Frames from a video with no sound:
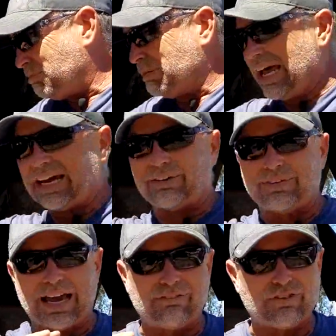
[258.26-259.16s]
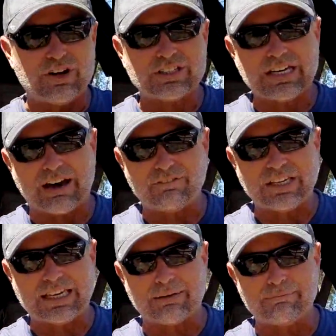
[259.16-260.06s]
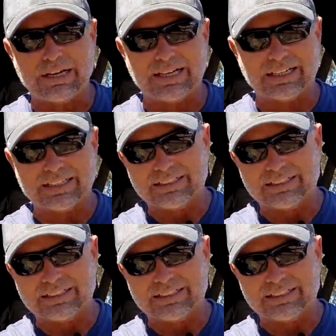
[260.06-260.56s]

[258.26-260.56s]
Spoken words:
Black Rifle coffee cup mug.